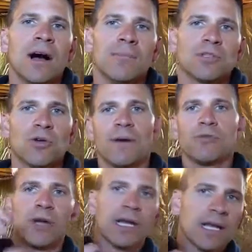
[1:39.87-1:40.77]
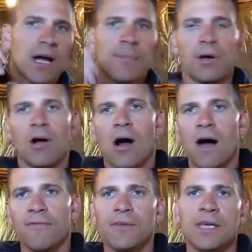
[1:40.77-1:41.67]
So if I'm drinking a cup of
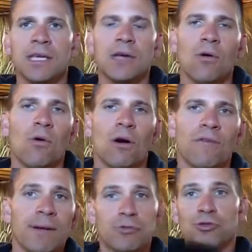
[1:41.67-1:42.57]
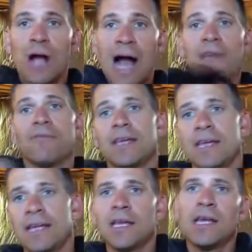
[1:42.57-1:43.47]
coffee or if I'm
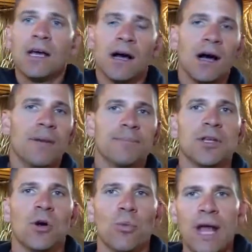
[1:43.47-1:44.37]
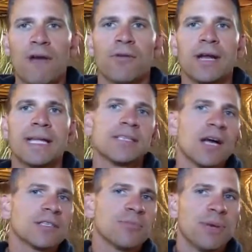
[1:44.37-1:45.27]
driving, whatever, it
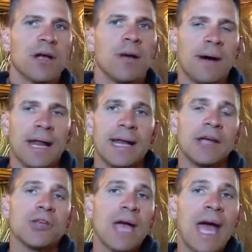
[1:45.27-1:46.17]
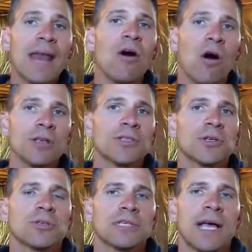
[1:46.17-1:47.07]
doesn't pick up on it. Now, you can
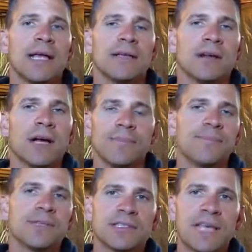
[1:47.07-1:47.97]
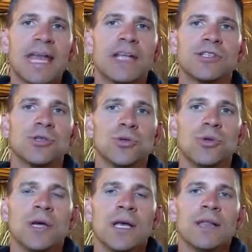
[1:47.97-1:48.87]
also set it
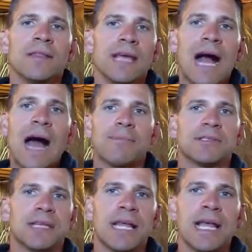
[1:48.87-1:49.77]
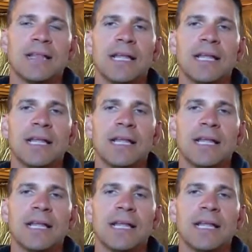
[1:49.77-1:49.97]
to the opposite hand.